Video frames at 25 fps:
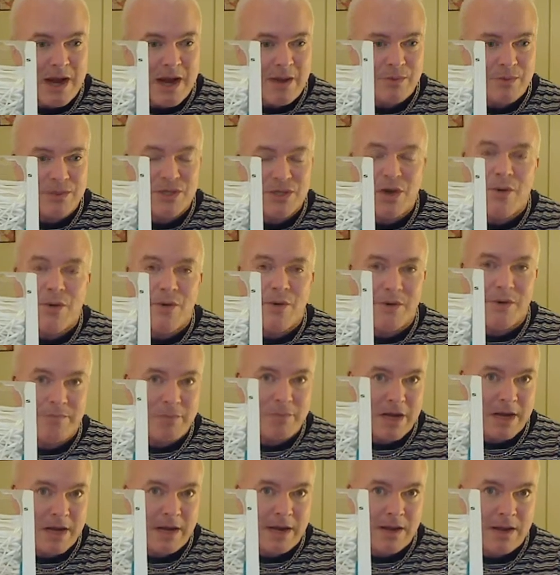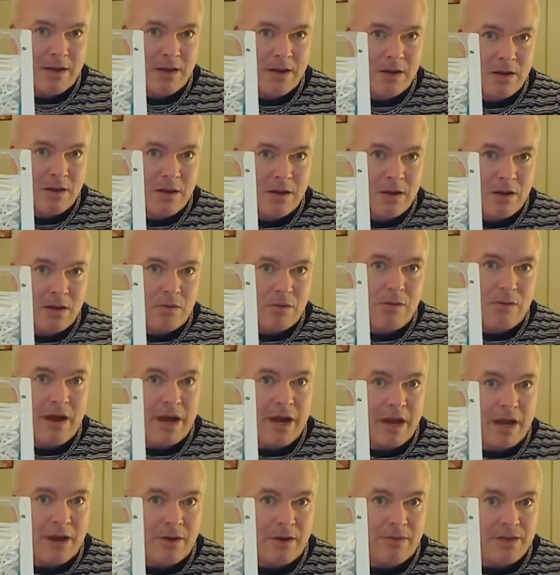I was going by
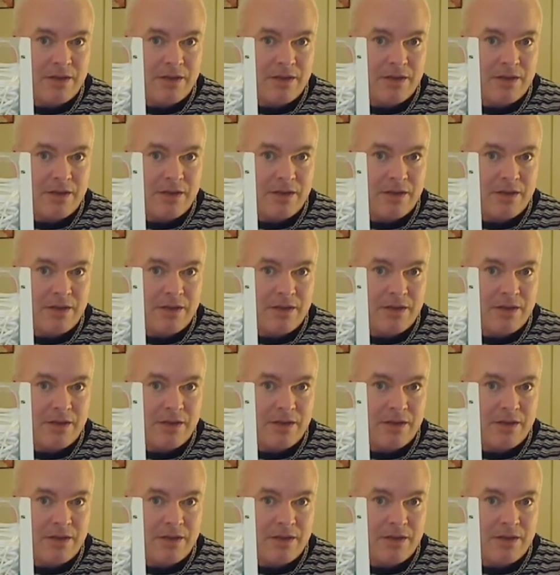right here.